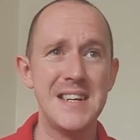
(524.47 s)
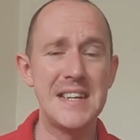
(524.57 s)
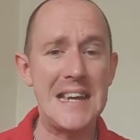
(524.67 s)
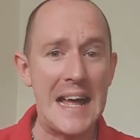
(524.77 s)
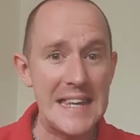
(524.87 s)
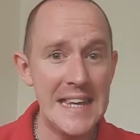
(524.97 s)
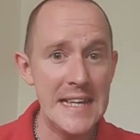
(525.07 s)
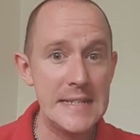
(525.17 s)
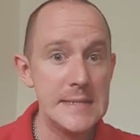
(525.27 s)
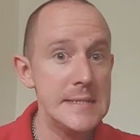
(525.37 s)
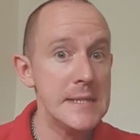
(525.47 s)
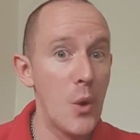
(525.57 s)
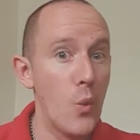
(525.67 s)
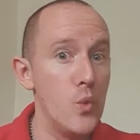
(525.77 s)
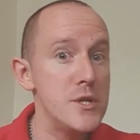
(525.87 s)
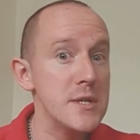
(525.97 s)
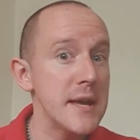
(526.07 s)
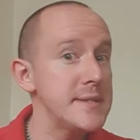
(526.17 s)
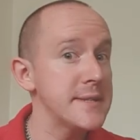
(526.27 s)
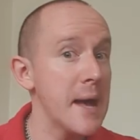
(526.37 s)
"Granny, would you
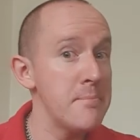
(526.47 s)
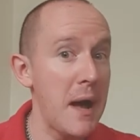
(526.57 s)
like to come